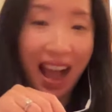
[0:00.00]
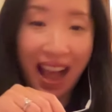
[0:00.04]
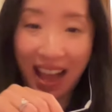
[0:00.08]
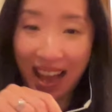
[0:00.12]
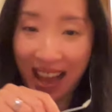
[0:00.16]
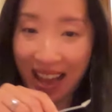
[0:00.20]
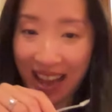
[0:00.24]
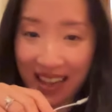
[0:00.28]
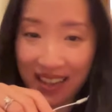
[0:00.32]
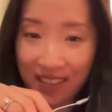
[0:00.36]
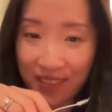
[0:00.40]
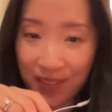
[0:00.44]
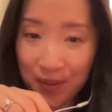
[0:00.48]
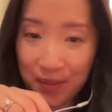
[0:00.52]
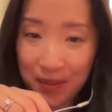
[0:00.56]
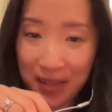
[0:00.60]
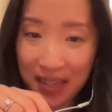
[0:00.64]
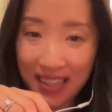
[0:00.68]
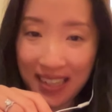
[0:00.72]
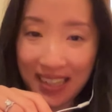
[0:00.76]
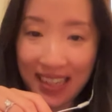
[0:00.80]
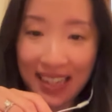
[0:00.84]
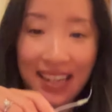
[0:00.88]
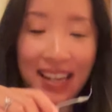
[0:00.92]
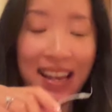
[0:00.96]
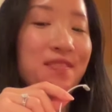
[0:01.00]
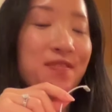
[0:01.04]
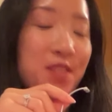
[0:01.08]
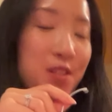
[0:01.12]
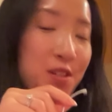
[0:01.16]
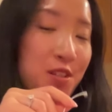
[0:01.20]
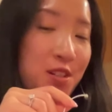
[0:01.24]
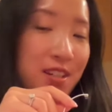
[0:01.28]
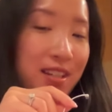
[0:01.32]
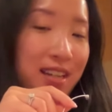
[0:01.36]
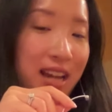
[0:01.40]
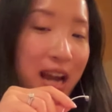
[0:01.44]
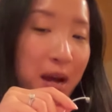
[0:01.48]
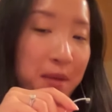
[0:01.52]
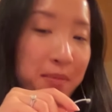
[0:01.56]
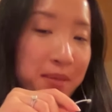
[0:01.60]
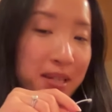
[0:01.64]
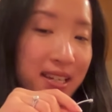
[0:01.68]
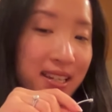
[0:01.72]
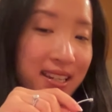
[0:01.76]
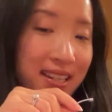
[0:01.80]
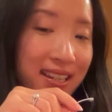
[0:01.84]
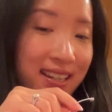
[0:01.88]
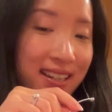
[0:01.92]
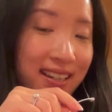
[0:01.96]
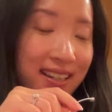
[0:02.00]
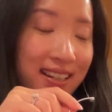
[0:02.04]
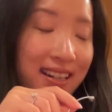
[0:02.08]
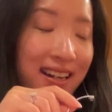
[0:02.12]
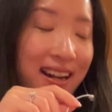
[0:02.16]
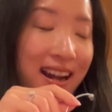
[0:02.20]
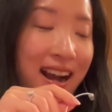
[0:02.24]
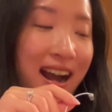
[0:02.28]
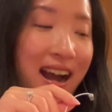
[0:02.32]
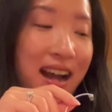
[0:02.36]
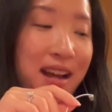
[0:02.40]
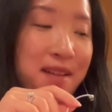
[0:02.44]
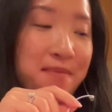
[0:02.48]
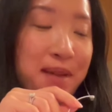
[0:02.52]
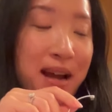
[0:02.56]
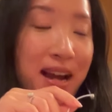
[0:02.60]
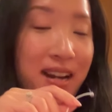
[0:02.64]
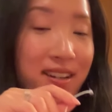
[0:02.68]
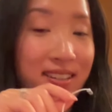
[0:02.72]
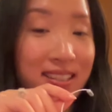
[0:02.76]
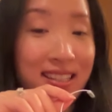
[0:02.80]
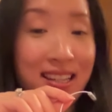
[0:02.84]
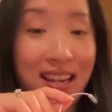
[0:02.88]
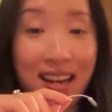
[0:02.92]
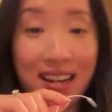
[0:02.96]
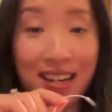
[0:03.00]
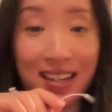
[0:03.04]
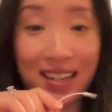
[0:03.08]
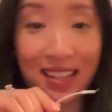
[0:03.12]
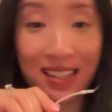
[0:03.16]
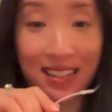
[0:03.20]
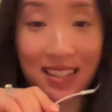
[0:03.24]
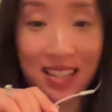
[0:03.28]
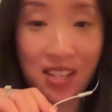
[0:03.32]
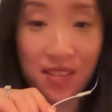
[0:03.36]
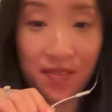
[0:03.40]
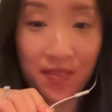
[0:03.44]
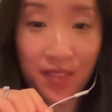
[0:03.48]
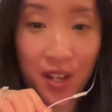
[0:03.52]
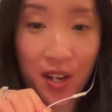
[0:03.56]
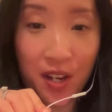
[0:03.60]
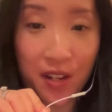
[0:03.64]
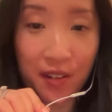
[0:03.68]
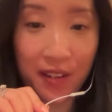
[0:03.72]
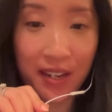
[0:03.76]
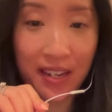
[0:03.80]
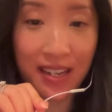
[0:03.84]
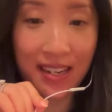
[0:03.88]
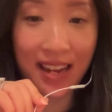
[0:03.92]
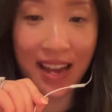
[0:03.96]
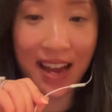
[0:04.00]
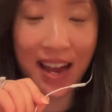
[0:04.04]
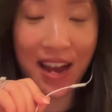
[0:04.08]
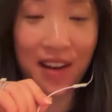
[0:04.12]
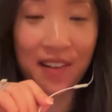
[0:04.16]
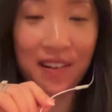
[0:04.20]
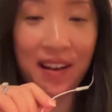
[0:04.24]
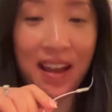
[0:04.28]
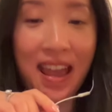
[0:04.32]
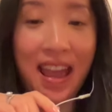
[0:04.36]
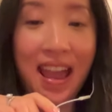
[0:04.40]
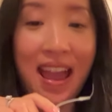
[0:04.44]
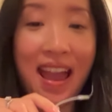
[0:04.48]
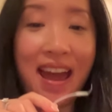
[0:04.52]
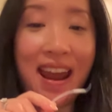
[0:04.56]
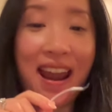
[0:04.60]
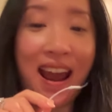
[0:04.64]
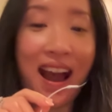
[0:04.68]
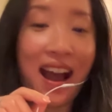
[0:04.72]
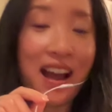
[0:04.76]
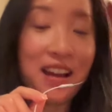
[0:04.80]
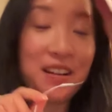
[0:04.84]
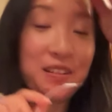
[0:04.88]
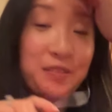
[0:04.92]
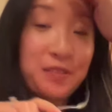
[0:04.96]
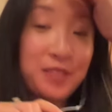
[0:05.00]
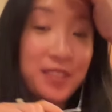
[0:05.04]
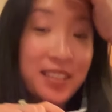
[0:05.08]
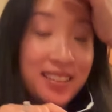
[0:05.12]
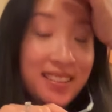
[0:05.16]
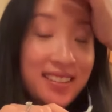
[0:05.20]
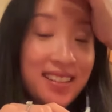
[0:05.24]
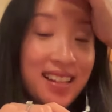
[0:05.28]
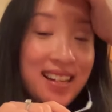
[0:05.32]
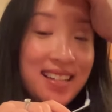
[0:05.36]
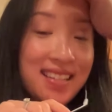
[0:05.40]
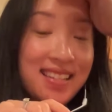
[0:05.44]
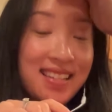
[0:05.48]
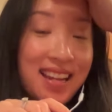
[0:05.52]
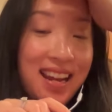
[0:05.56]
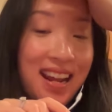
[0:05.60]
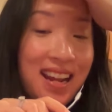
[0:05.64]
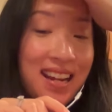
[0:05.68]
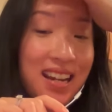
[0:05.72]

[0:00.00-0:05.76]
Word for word: Hi everybody, Future Gabby here. I'm actually editing this vlog right now, and I realized that I